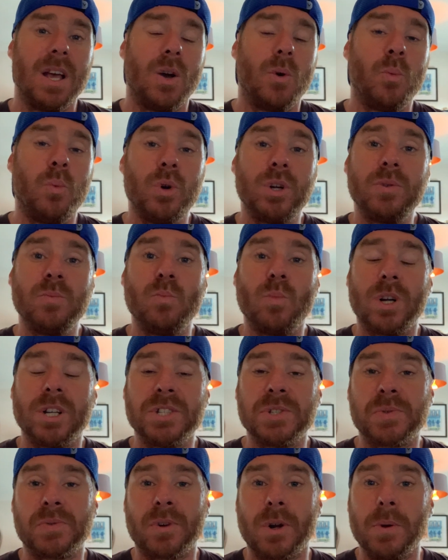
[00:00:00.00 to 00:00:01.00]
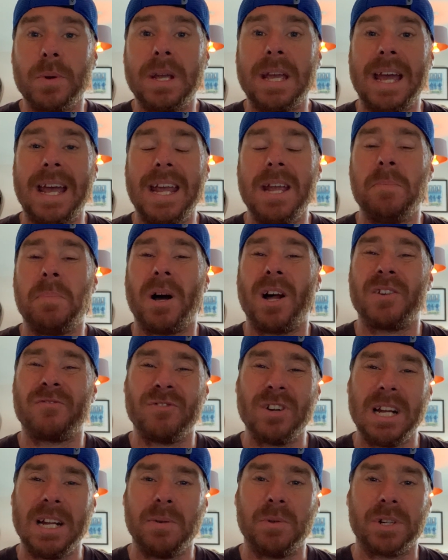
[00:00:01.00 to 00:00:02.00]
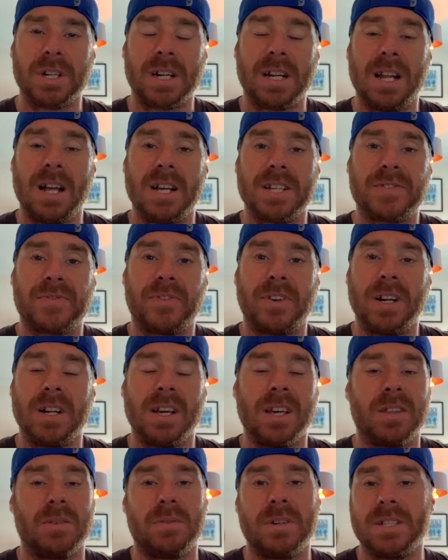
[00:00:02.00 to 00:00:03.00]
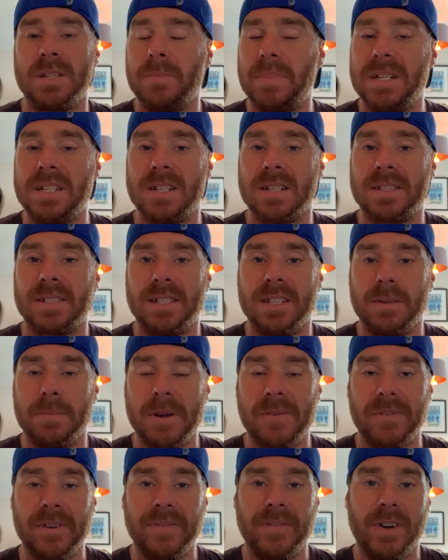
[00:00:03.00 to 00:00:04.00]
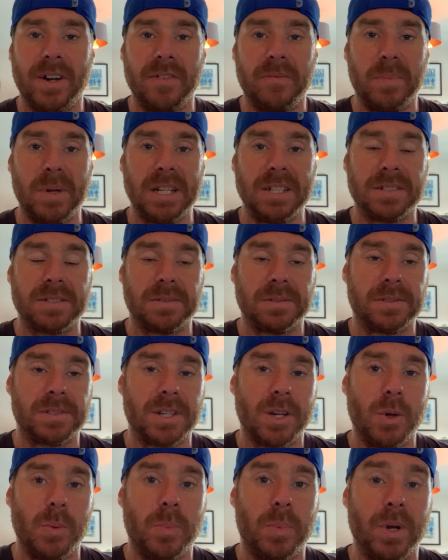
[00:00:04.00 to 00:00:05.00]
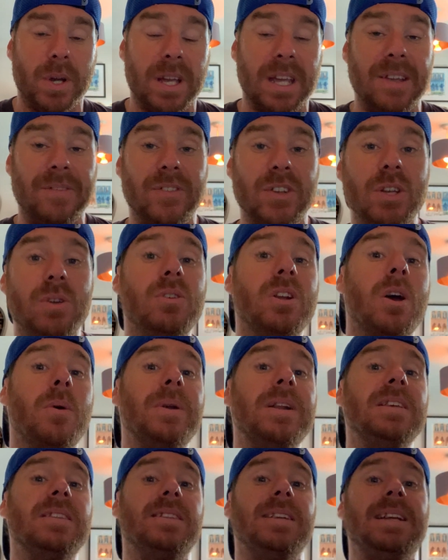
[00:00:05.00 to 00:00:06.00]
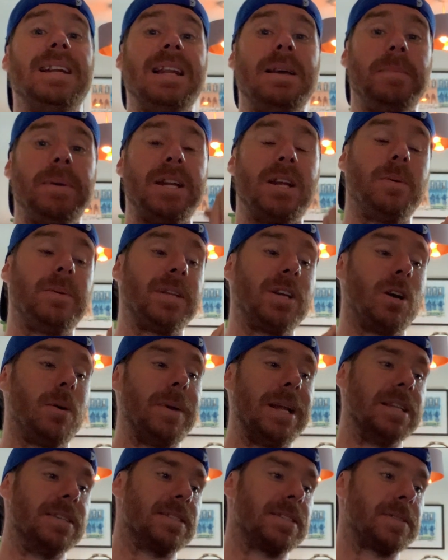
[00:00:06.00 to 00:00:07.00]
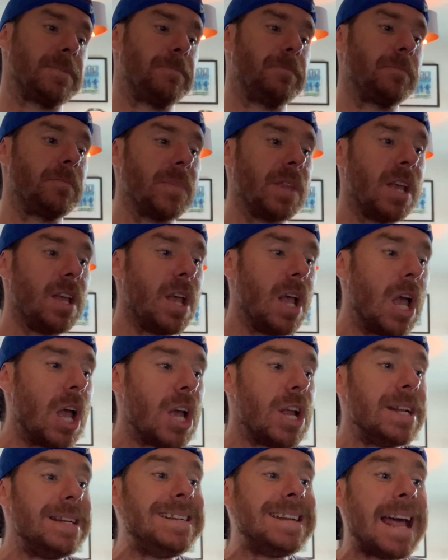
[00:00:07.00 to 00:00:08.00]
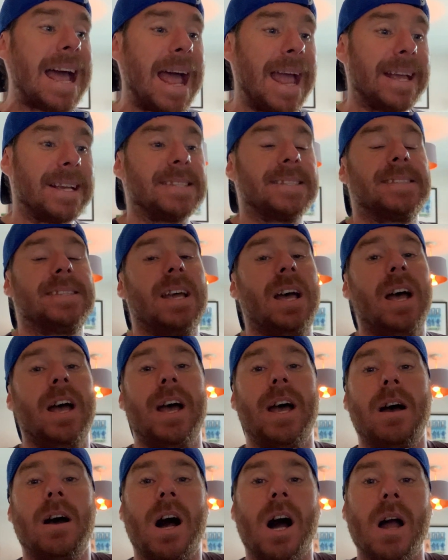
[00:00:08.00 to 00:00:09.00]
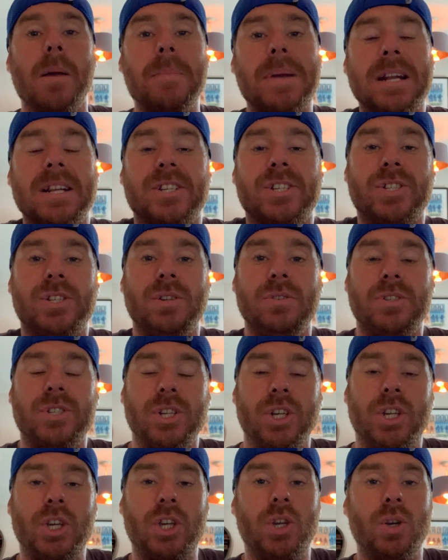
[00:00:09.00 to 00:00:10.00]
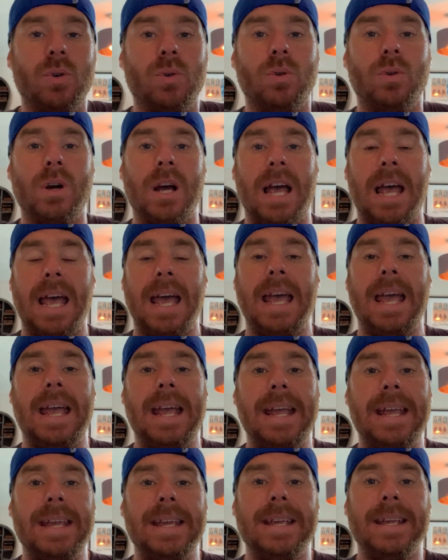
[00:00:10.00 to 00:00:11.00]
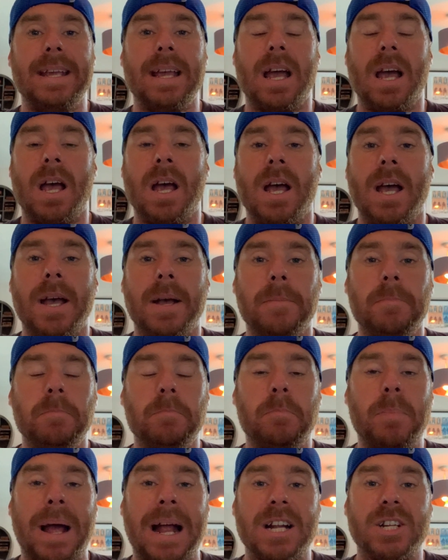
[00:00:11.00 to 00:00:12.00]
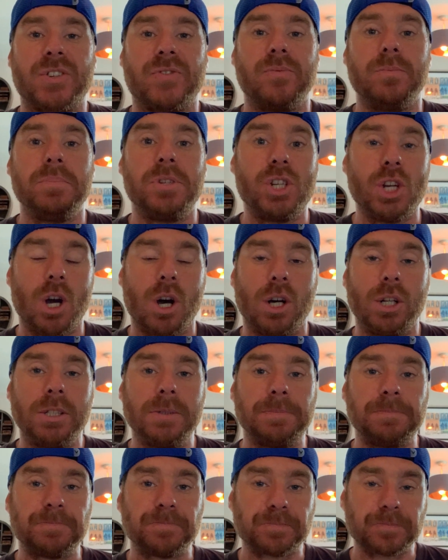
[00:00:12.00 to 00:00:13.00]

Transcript: Wooden ones are okay, but I'd really want a glass front, otherwise I'd be dusting them every 5 minutes or so. But if you know anything, let me know in the comments. Next, I managed to secure a batch from John.